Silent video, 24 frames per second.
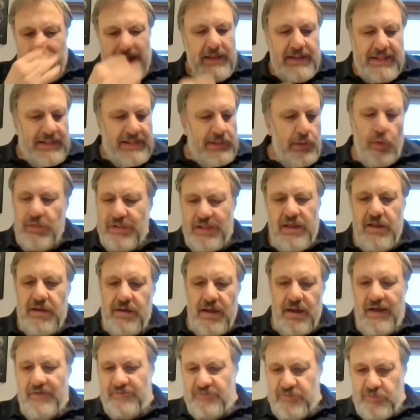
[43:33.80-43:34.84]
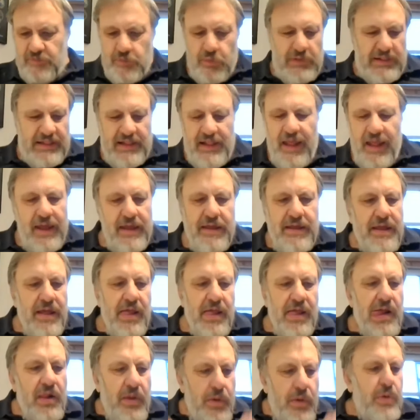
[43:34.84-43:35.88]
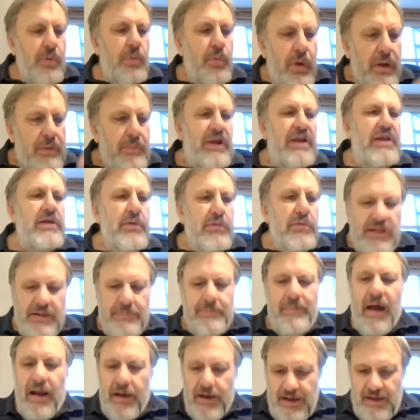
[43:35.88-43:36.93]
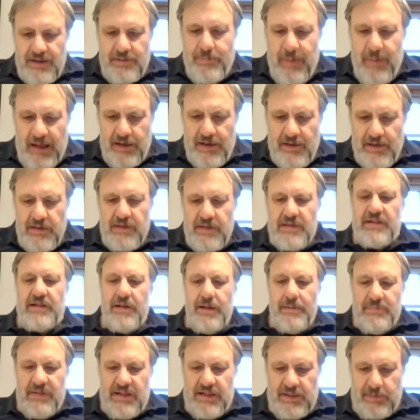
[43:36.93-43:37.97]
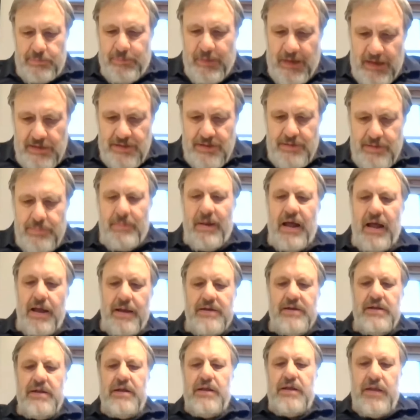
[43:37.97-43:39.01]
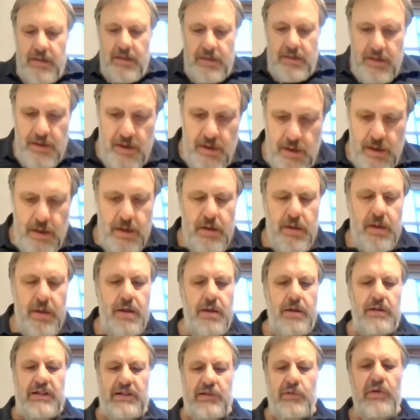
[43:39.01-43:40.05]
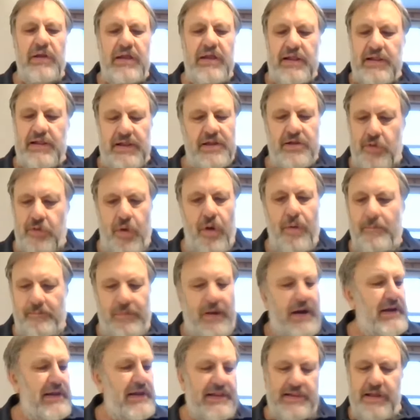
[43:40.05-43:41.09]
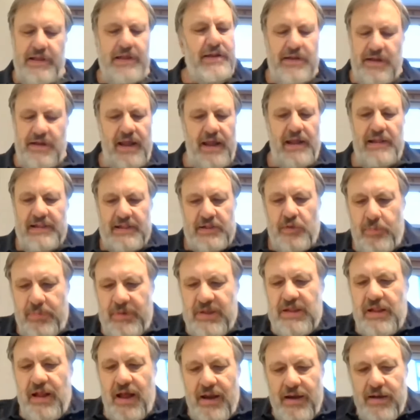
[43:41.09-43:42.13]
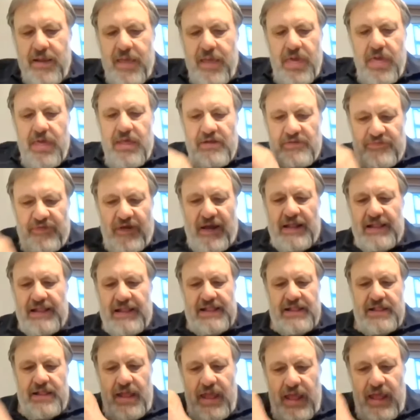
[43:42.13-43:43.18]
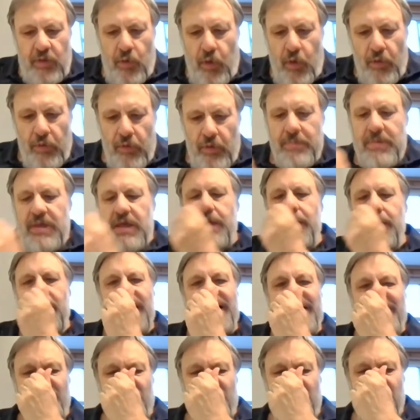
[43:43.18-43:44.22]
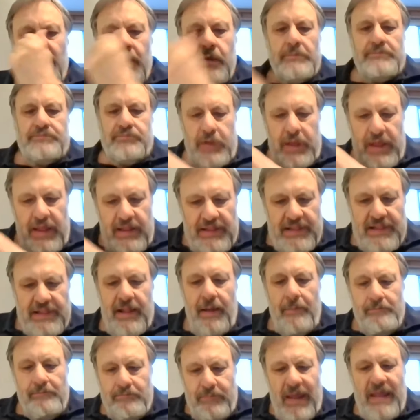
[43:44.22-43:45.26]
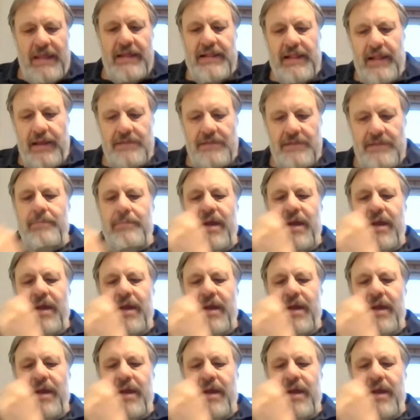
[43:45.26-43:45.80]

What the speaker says: it's not enough to say we will use market mechanisms, print money, solicit companies. It has to be done fast. Economy, in some basic